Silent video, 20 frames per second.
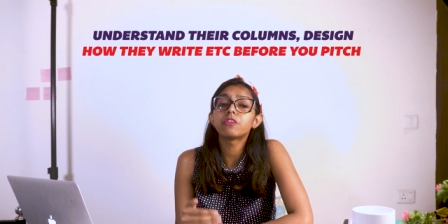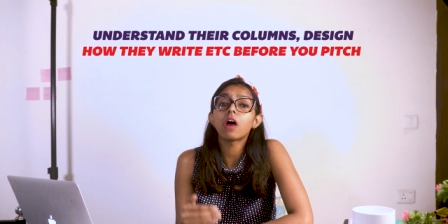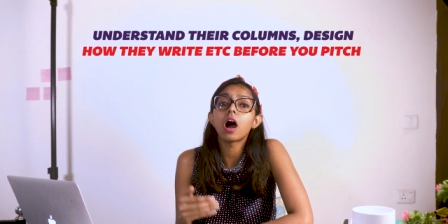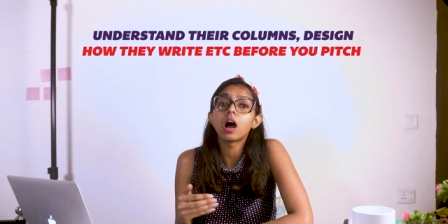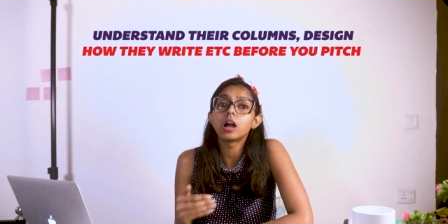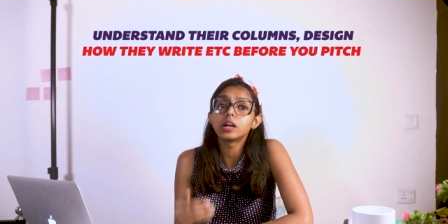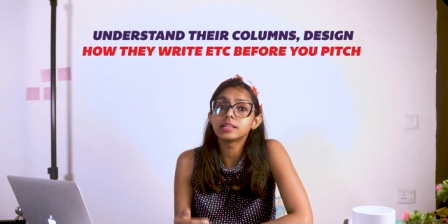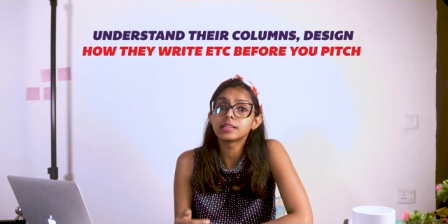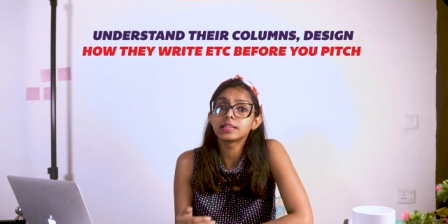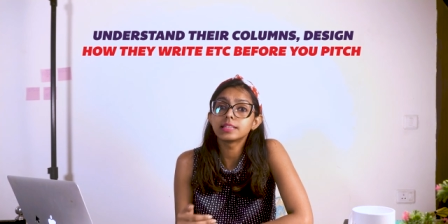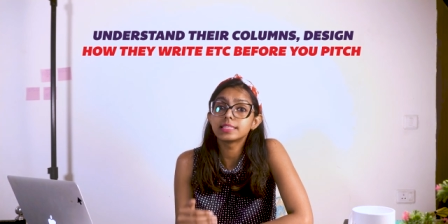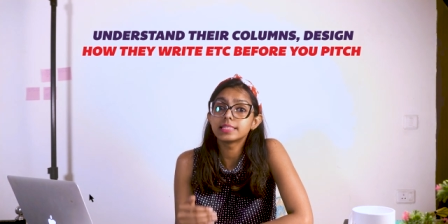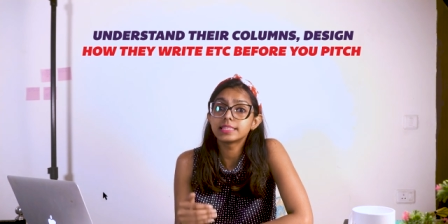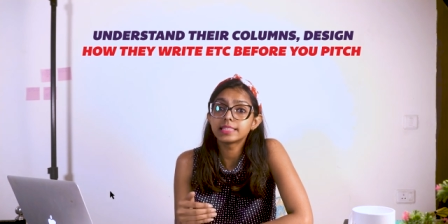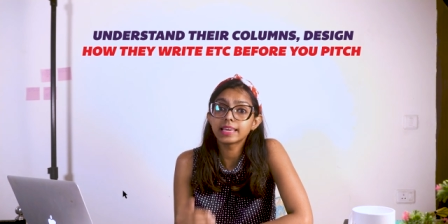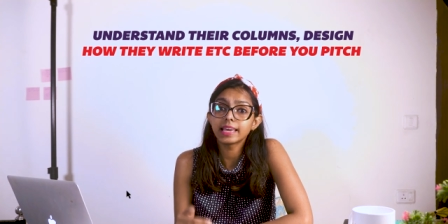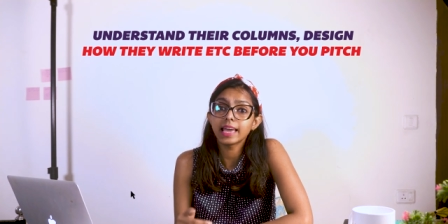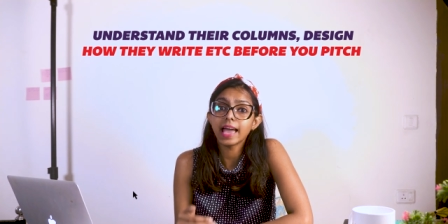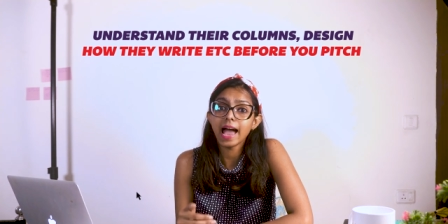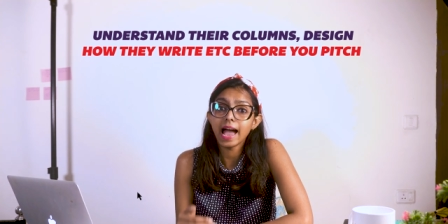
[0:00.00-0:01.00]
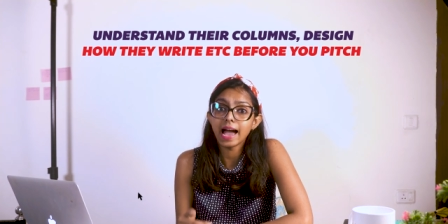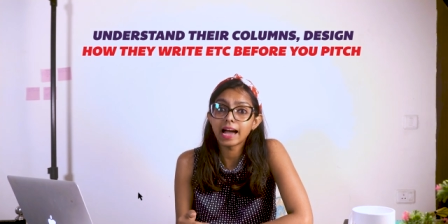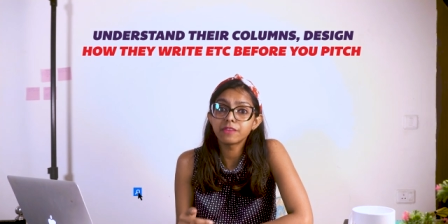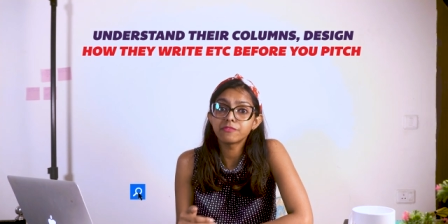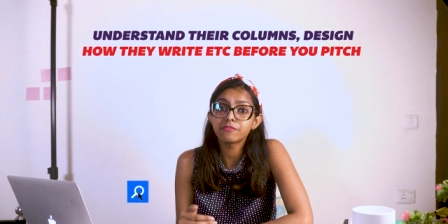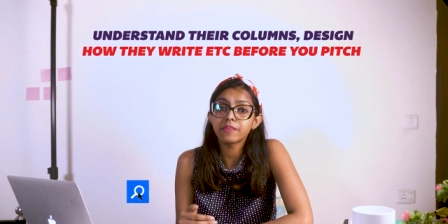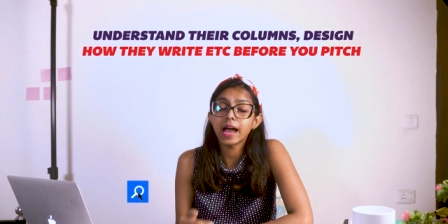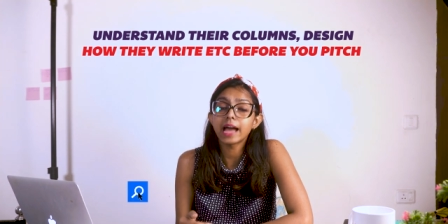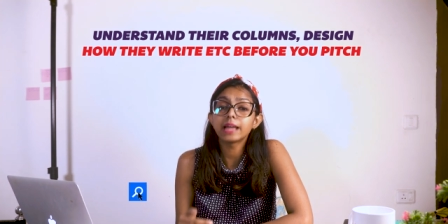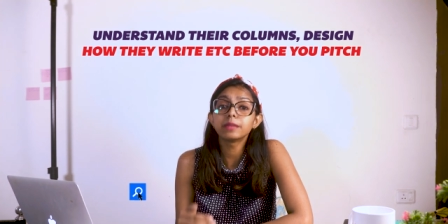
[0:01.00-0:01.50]
of articles they
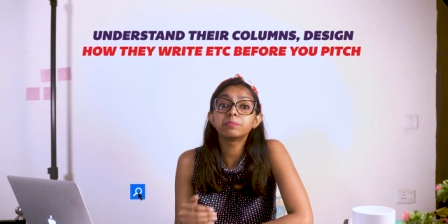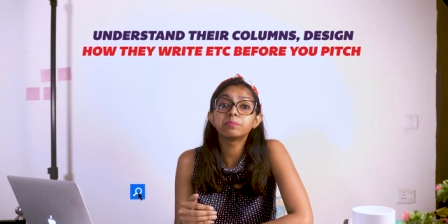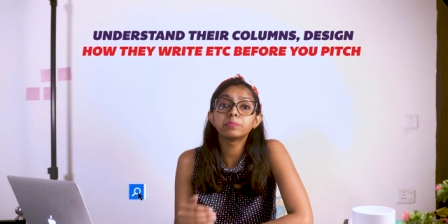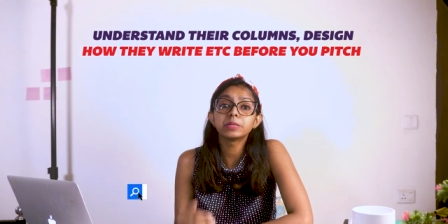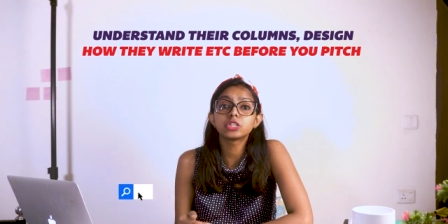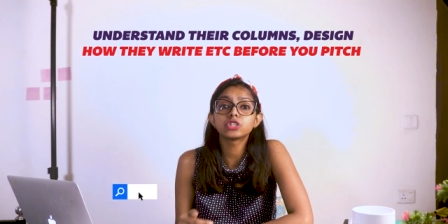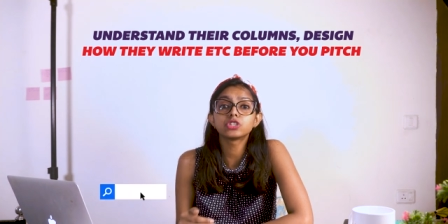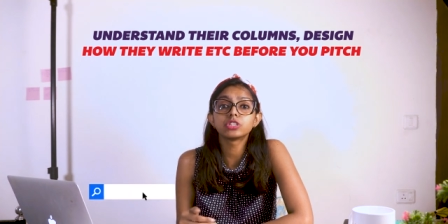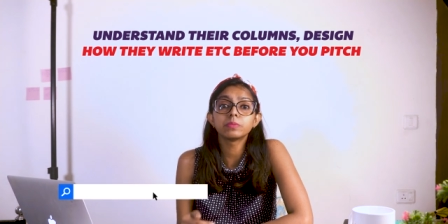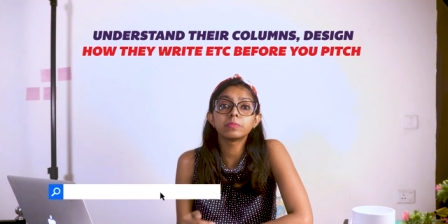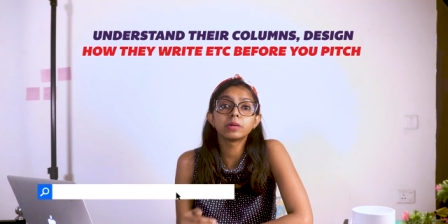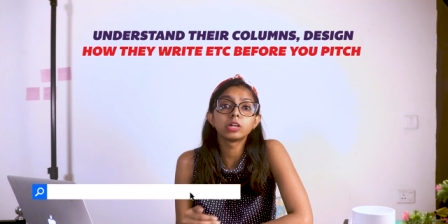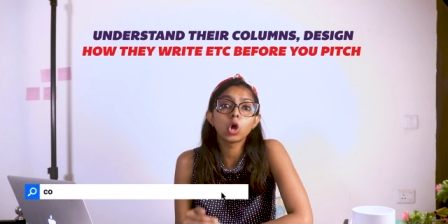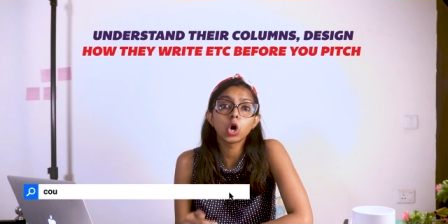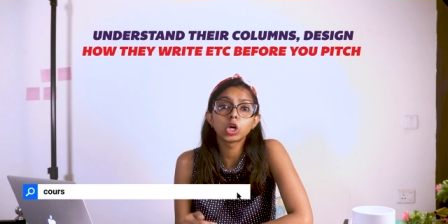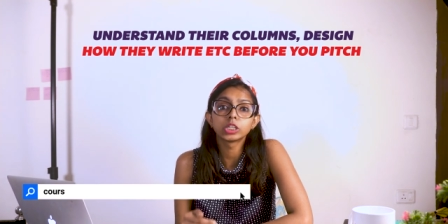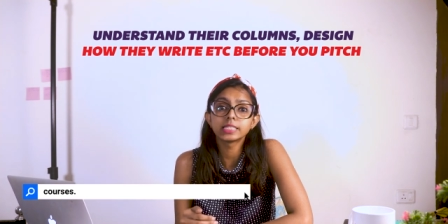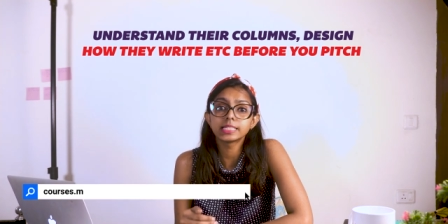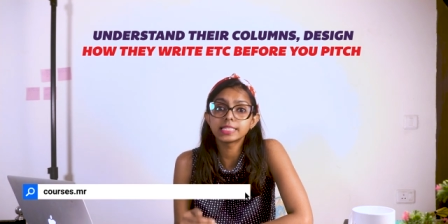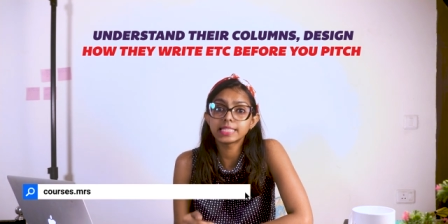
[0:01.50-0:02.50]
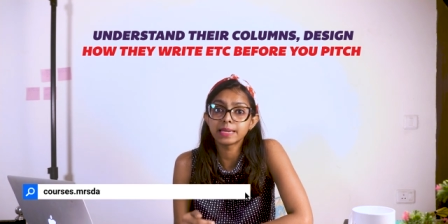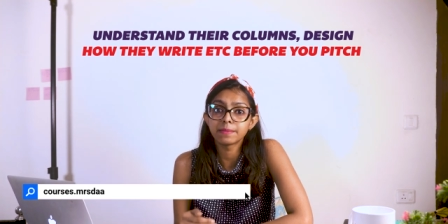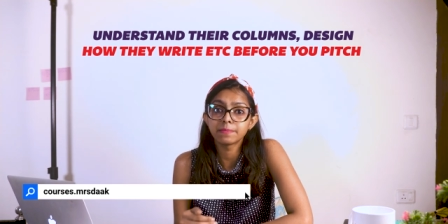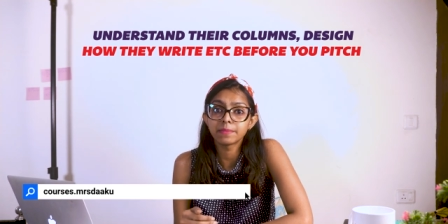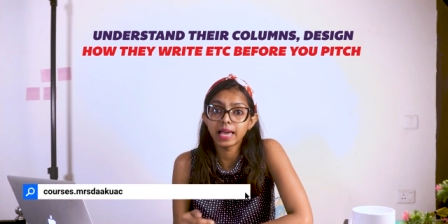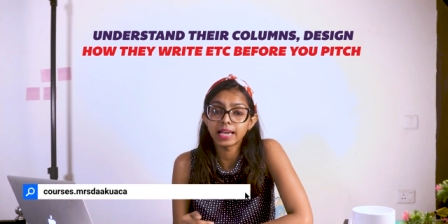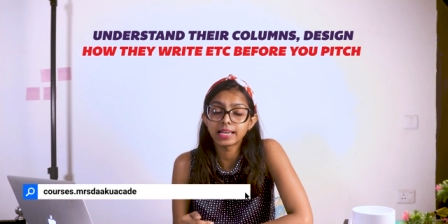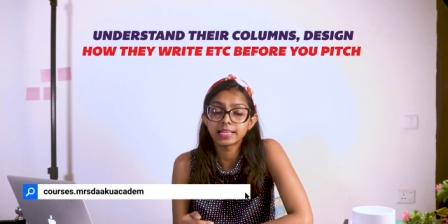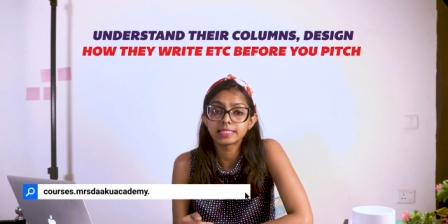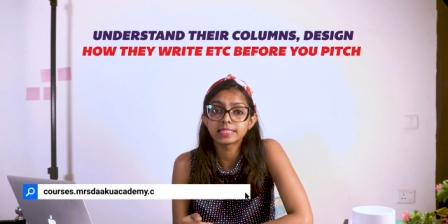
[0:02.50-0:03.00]
have, and pitch them along the same
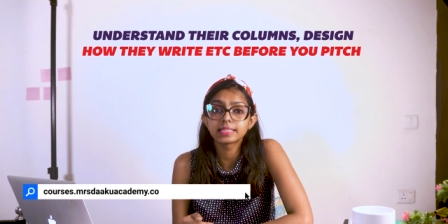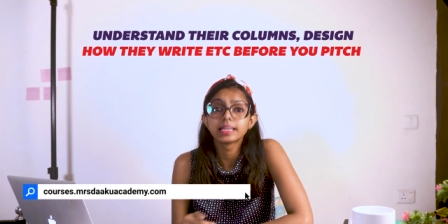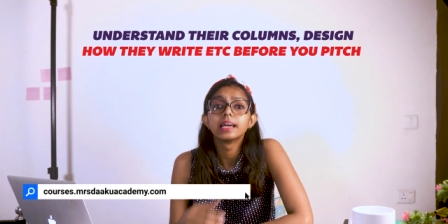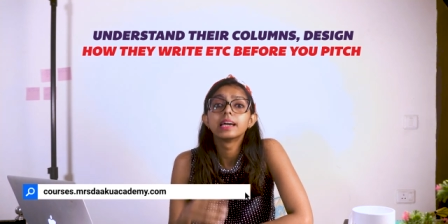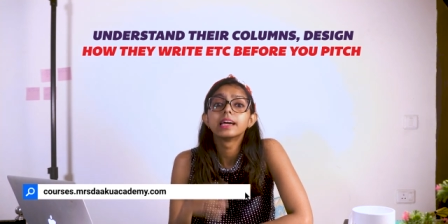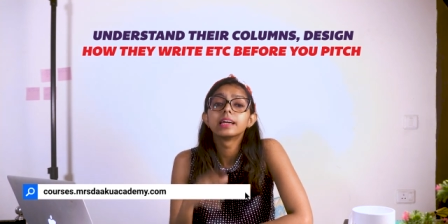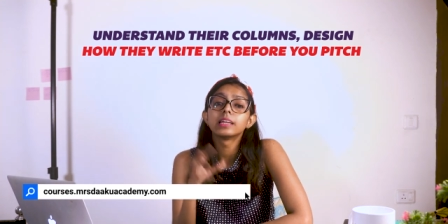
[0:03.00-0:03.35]
lines.